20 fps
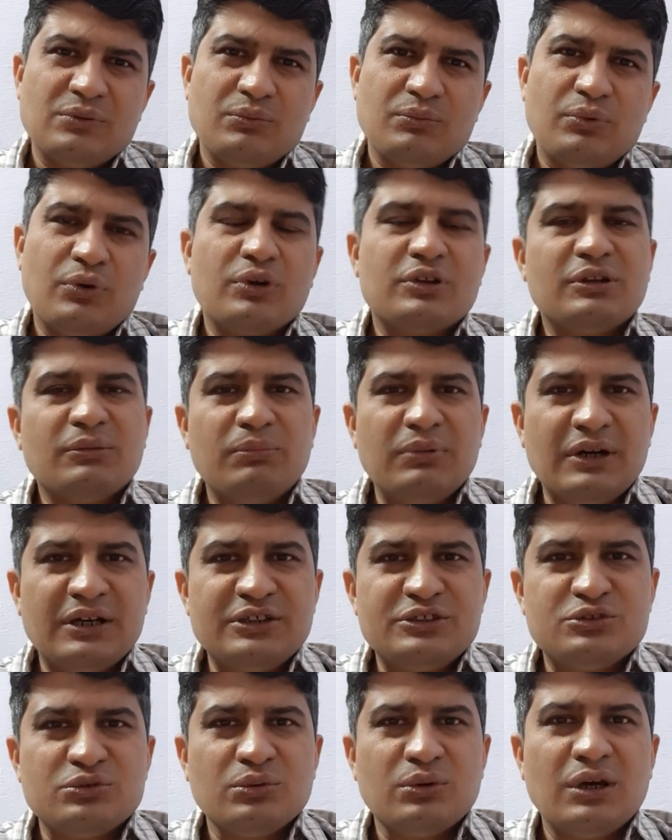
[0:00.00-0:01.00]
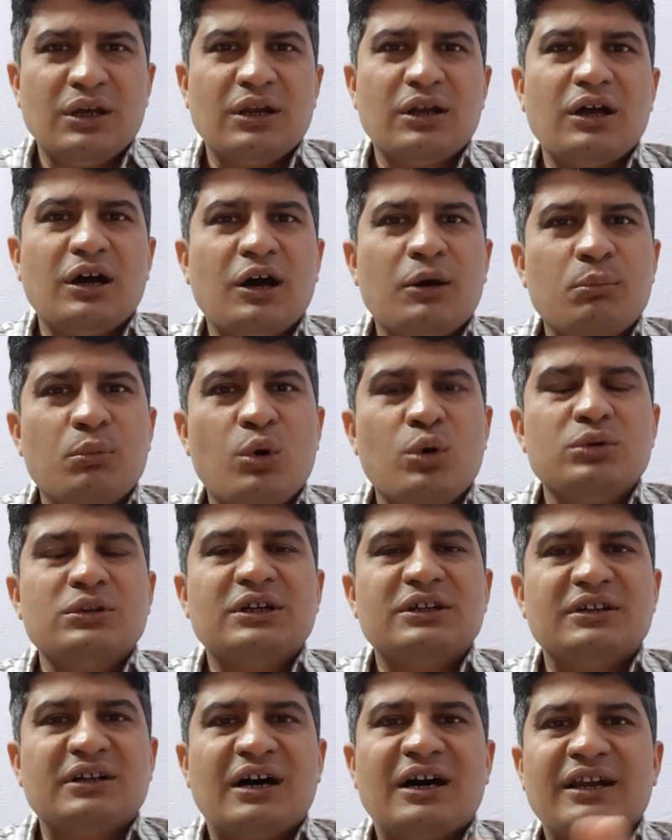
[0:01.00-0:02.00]
for the blood sugar above the
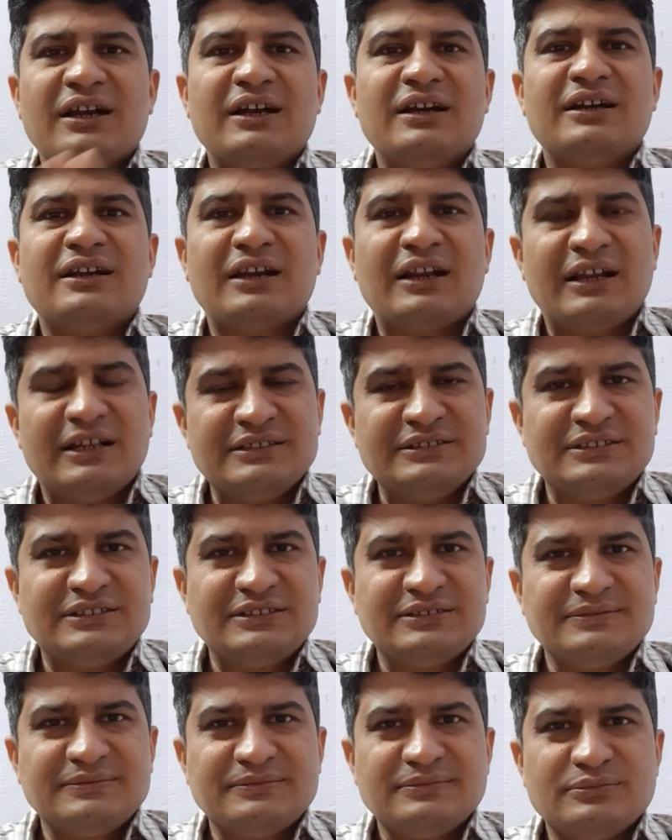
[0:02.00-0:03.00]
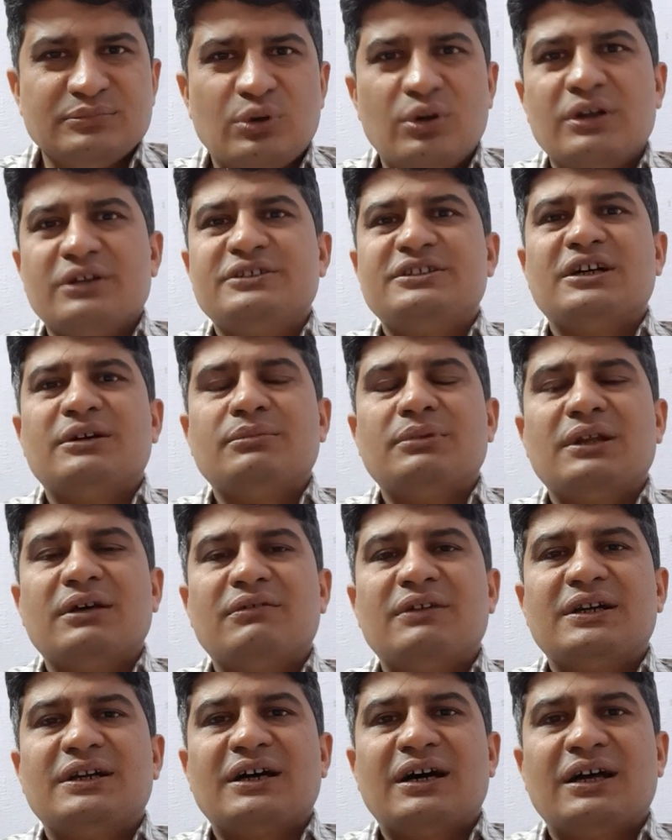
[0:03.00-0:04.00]
target range. For example,
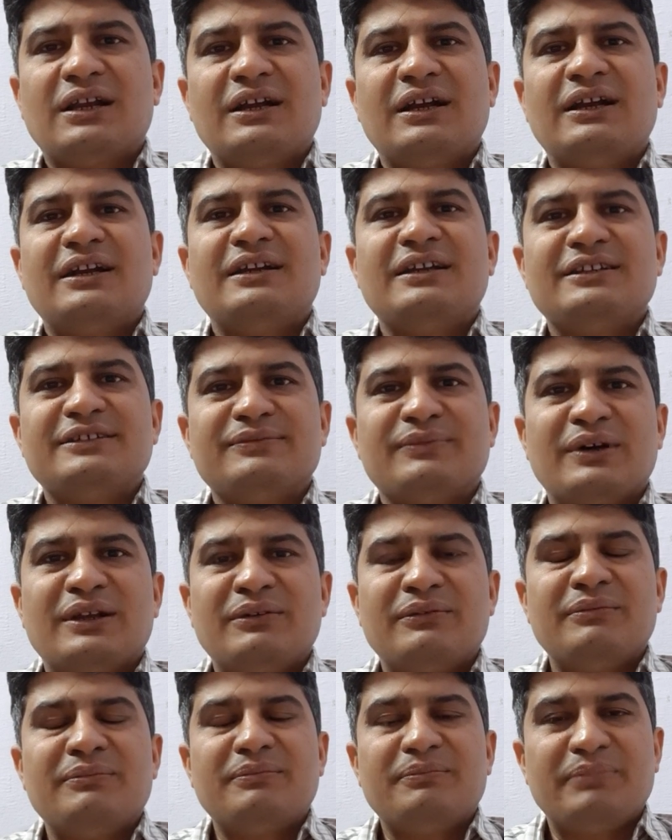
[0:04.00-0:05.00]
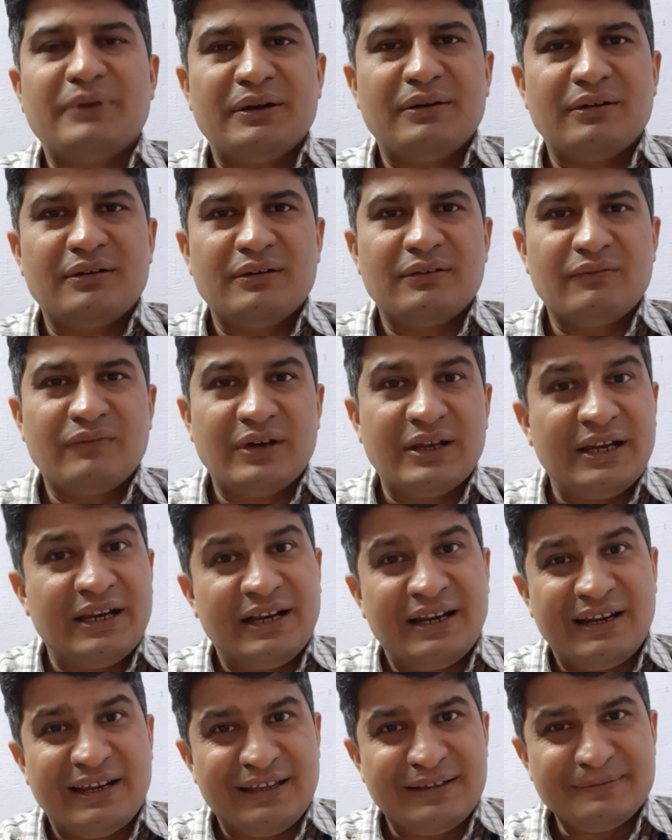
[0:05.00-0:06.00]
our target is
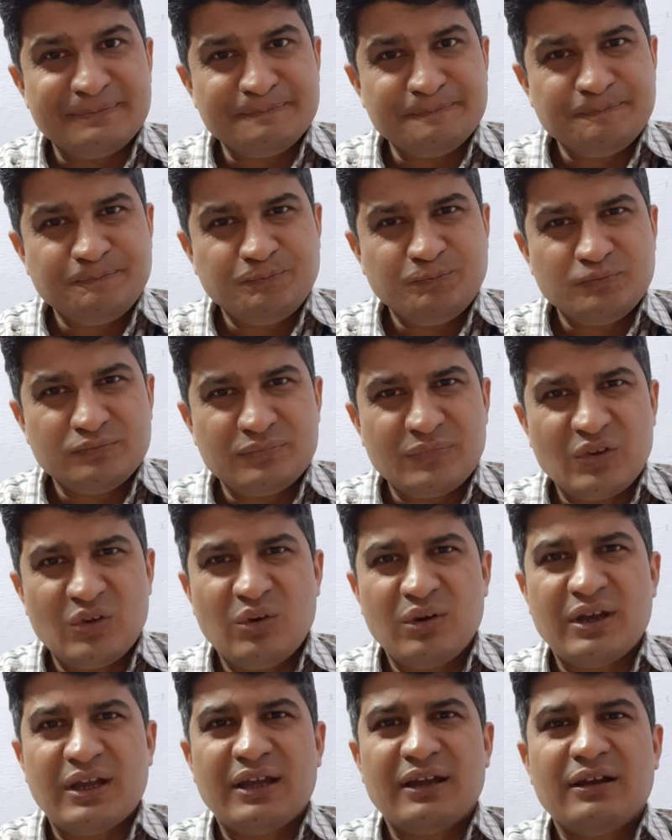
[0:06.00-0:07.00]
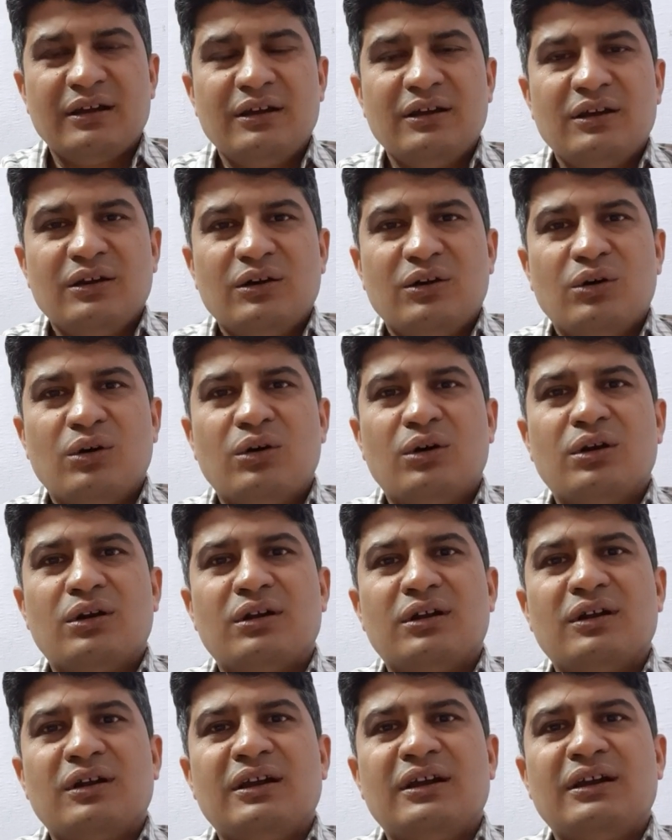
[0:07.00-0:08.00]
180, okay,
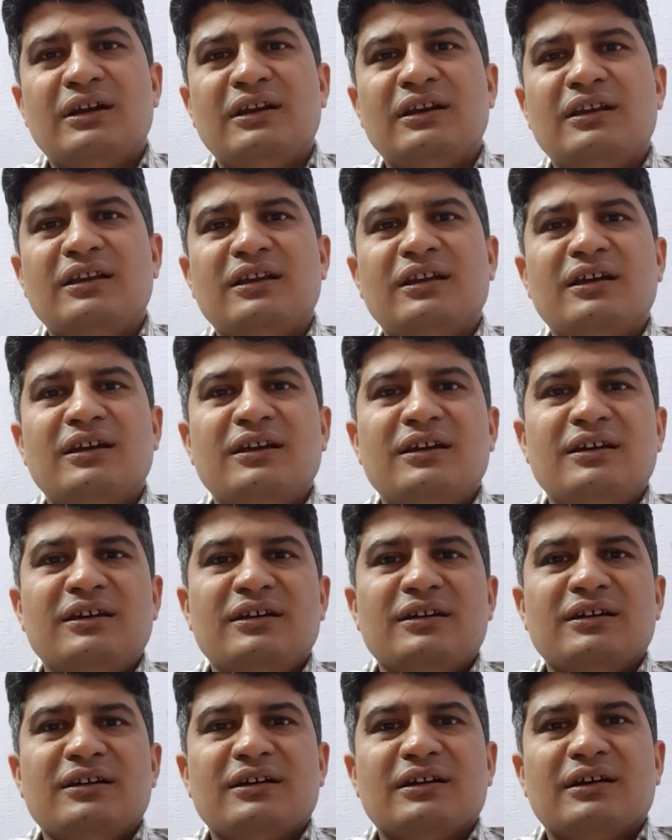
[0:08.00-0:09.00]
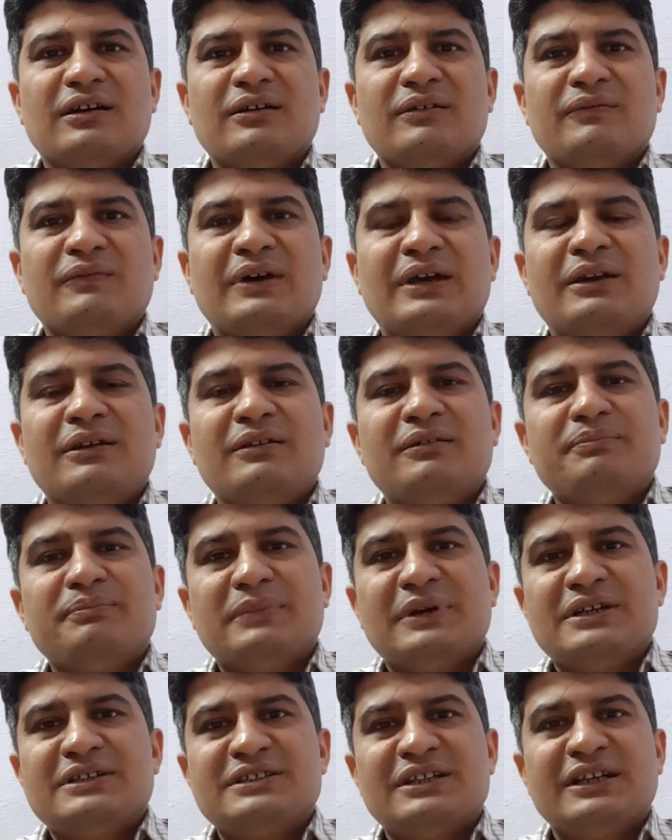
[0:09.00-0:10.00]
or in when
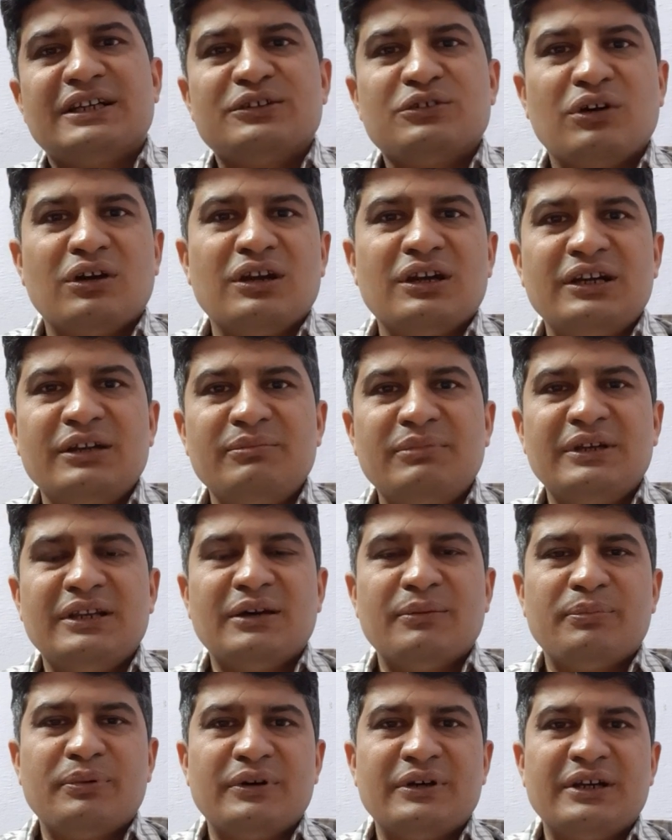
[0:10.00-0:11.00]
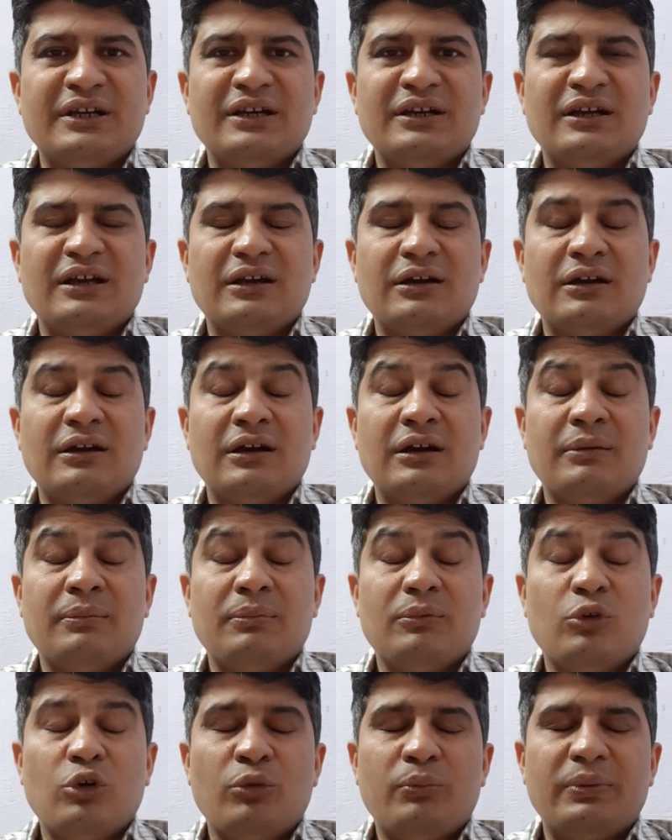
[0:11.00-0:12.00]
patient has already been operated
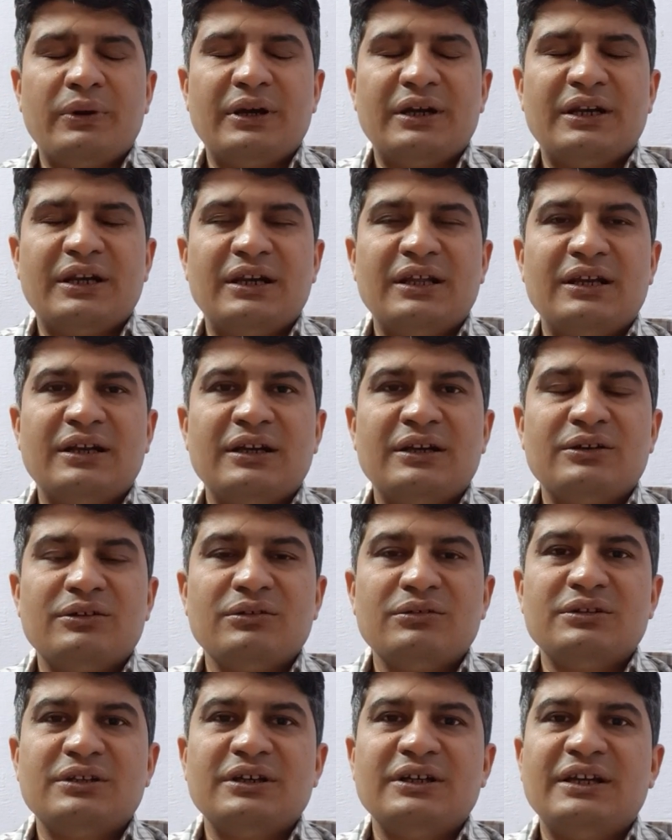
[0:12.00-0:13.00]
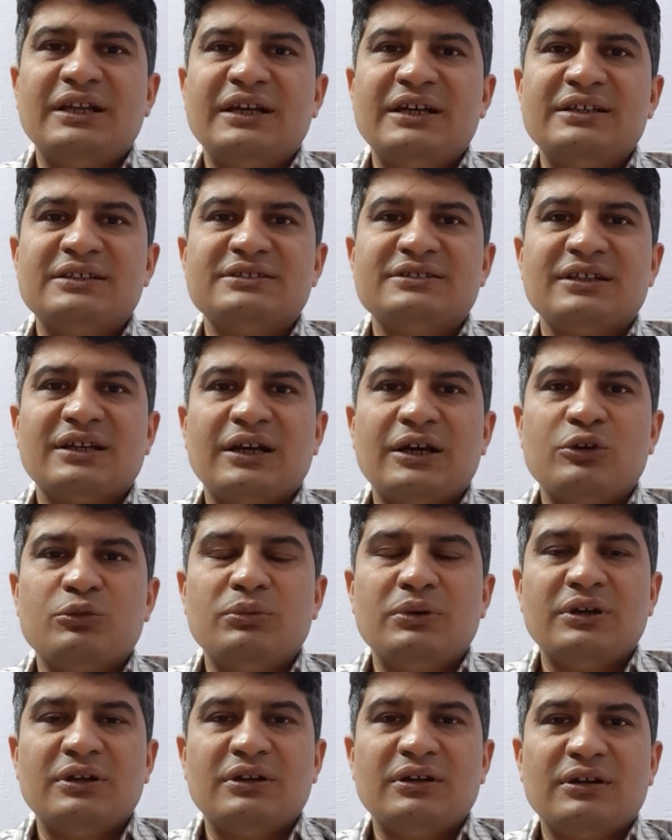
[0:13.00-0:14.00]
and in 2-3 days have
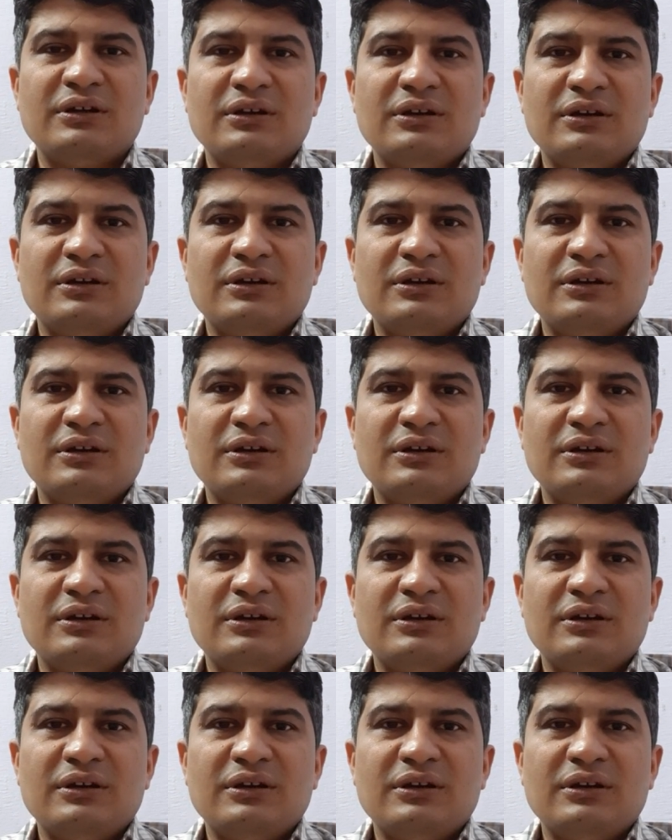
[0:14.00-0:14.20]
been